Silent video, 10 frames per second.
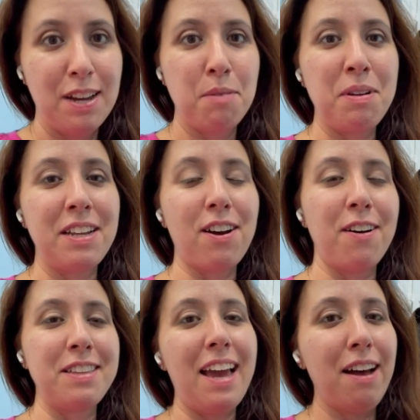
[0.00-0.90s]
meaning
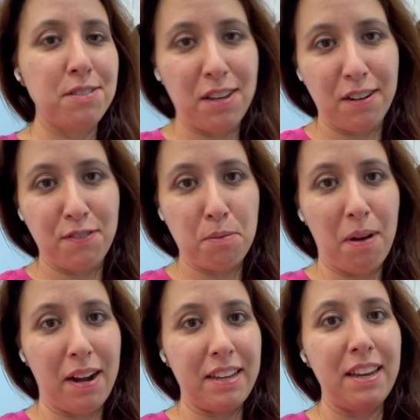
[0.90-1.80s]
on the outside of your
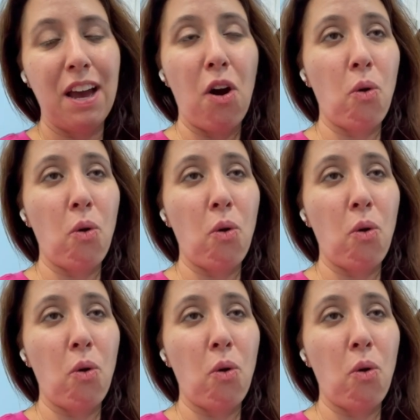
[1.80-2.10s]
body,